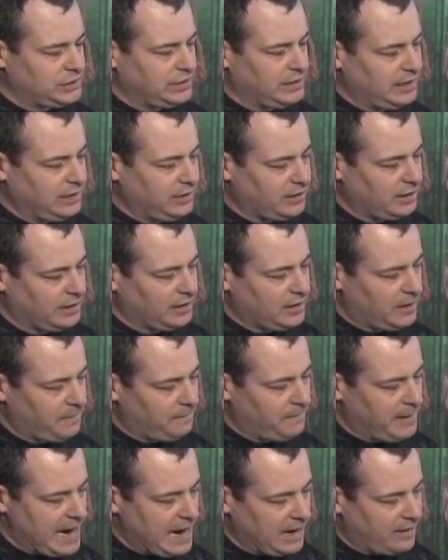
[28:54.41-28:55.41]
and then you can
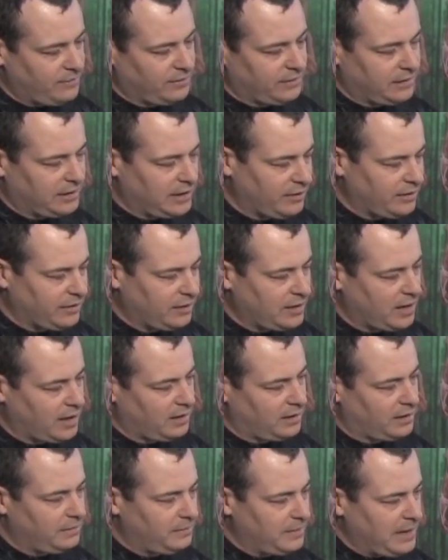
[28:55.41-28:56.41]
come back with another
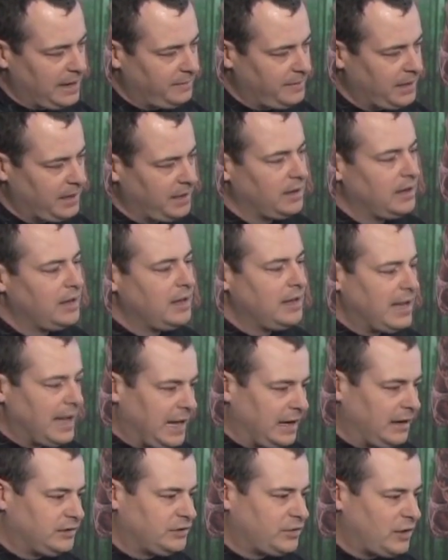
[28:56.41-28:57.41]
color maybe
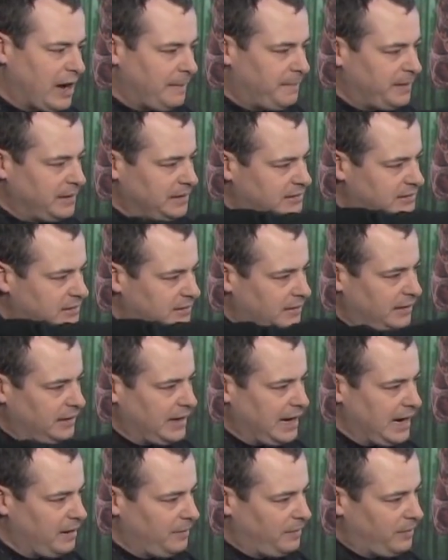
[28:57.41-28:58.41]
and drop in an
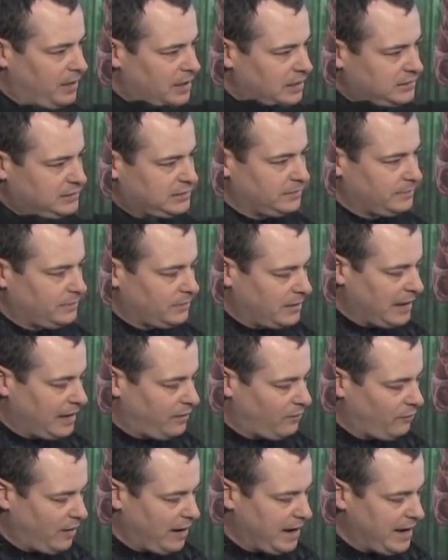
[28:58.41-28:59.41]
airbrush, some
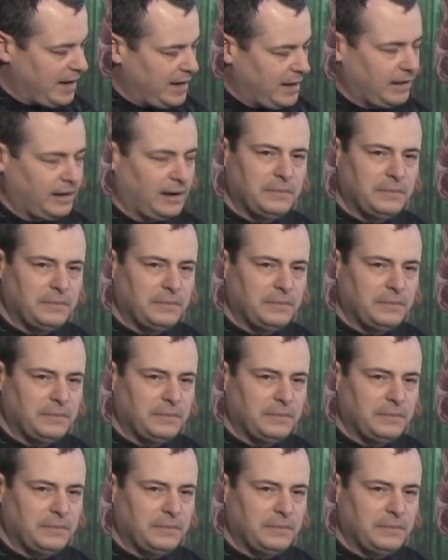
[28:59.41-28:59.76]
like red.